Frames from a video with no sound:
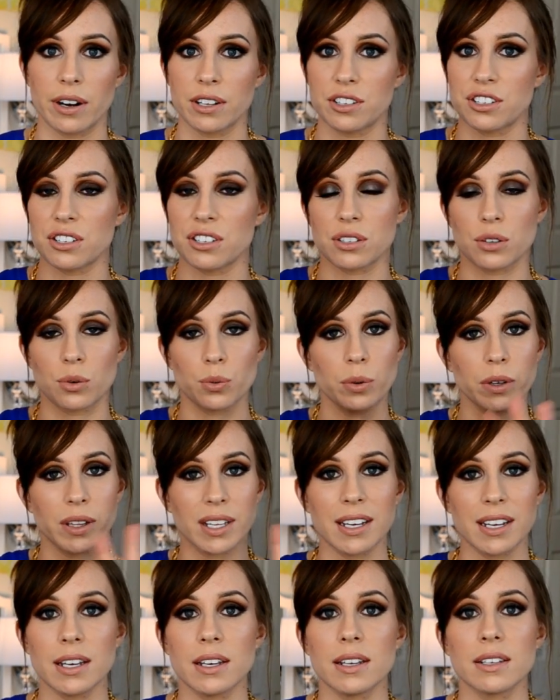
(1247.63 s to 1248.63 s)
It's just a
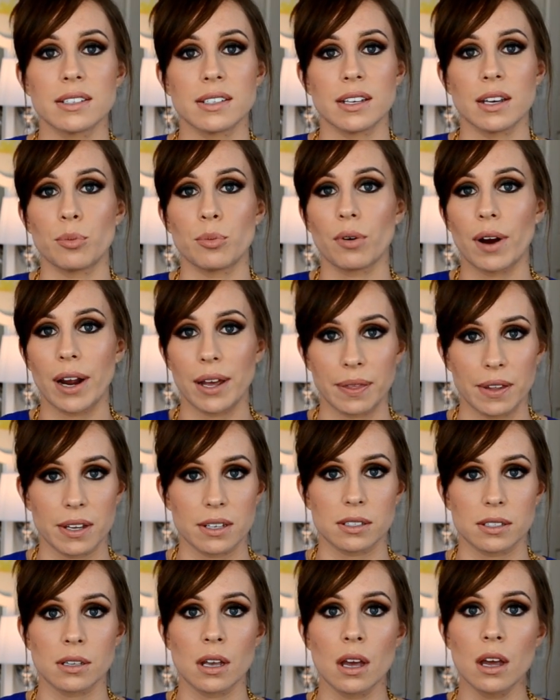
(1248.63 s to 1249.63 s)
really easy,
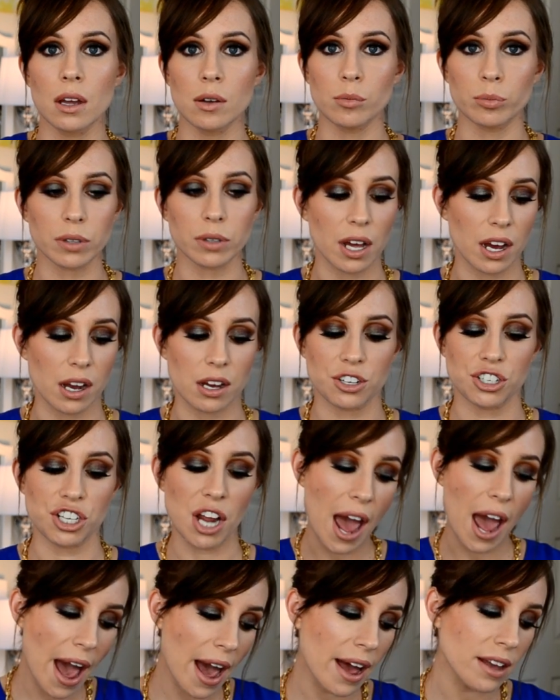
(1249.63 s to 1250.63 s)
brainless blush,
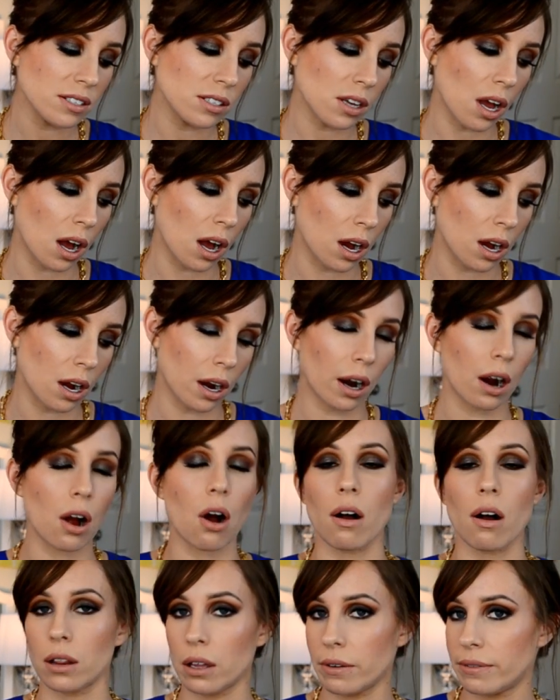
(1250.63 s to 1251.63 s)
as are
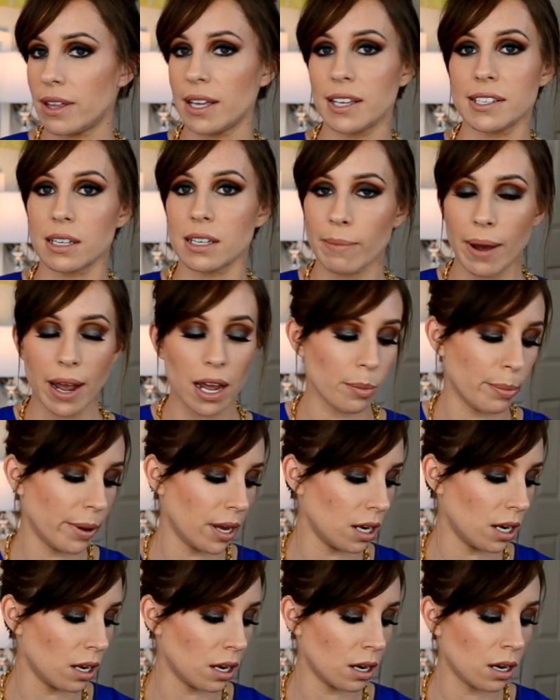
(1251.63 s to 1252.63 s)
all of these, in my
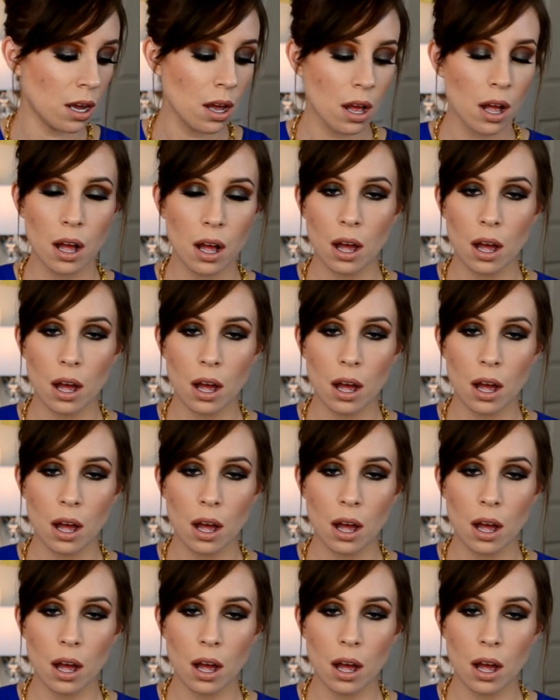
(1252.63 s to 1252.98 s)
opinion.